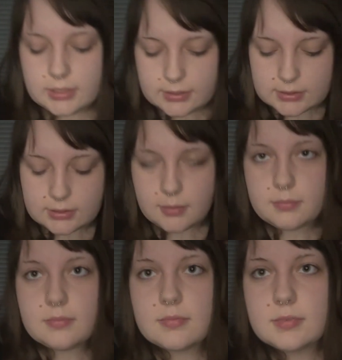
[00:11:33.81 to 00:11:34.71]

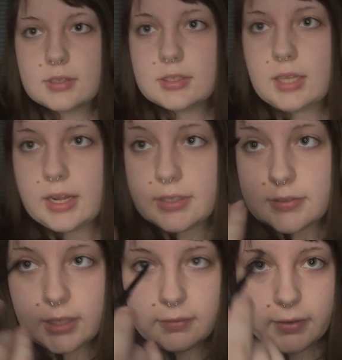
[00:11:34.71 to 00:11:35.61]
some lines,
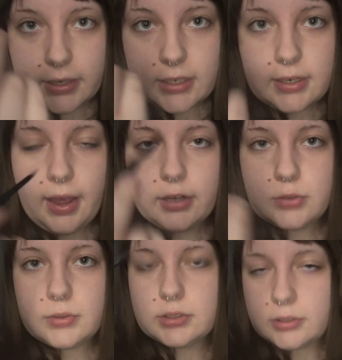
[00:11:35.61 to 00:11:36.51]
like very
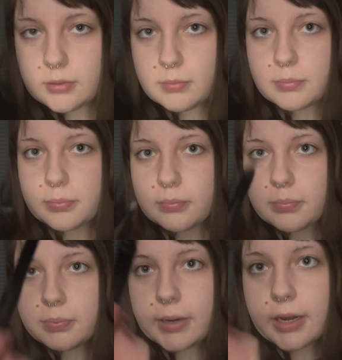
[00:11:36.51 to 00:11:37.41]
natural
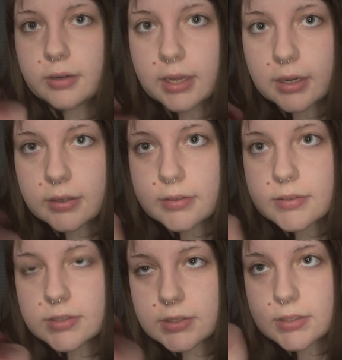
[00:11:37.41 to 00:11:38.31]
brow
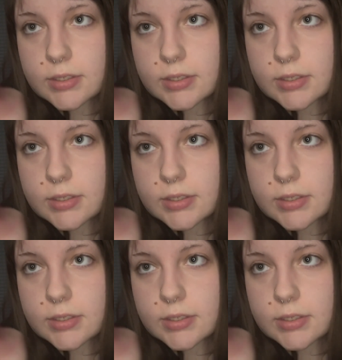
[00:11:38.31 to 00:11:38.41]
hairs.